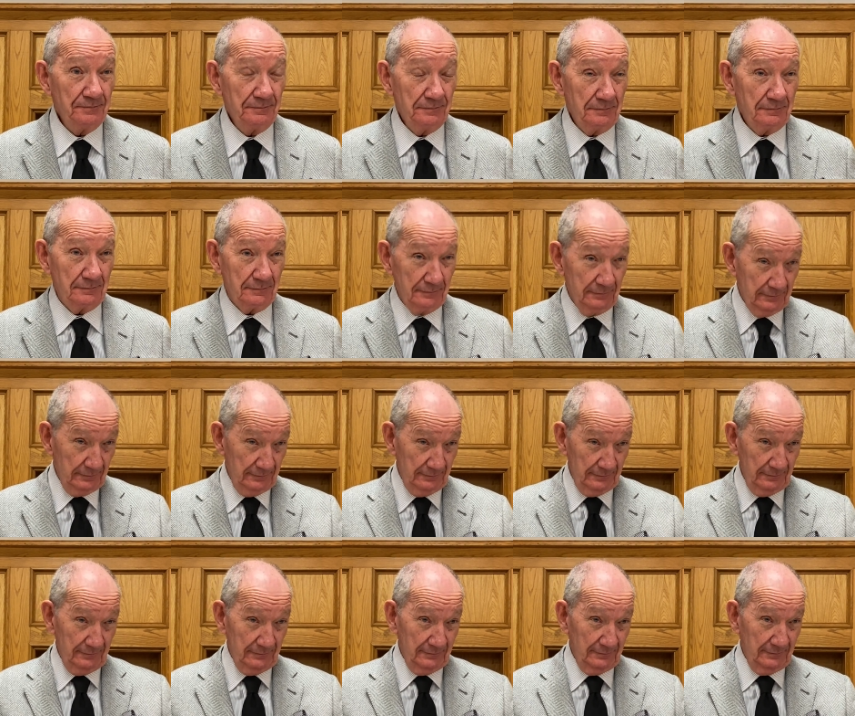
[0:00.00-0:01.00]

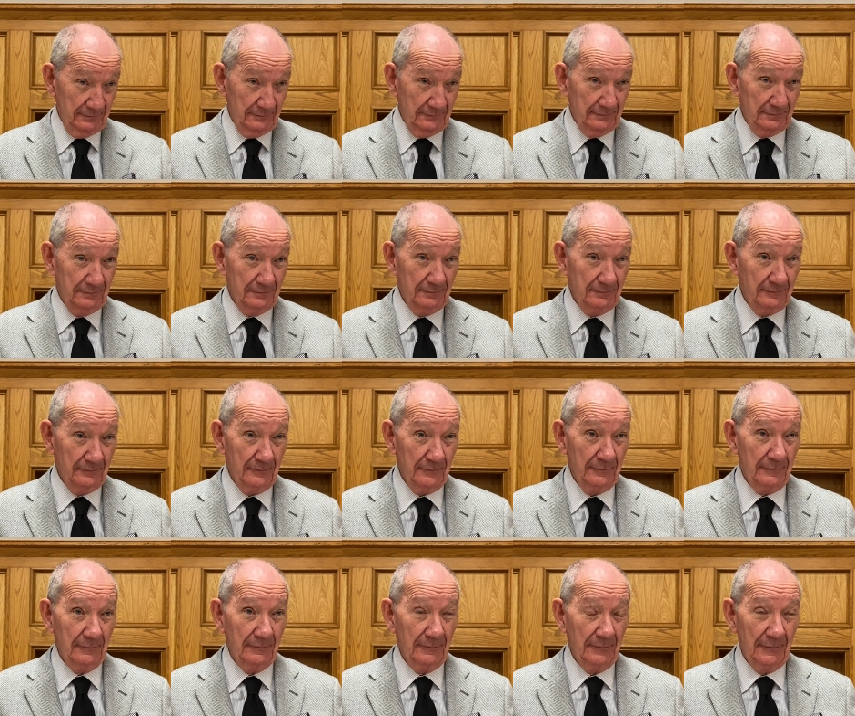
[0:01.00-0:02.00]
[no speech]